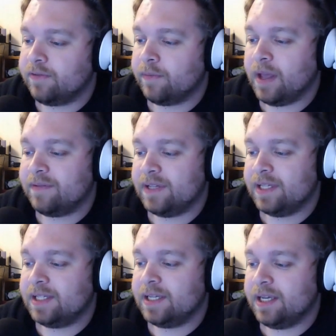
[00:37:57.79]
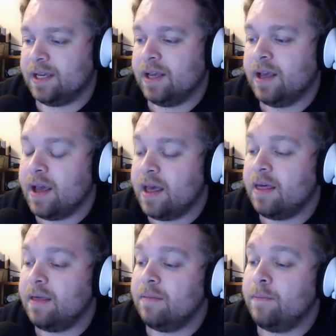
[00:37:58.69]
from the FCC.
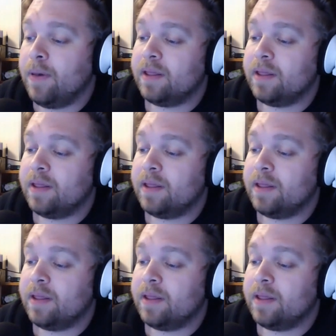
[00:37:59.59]
But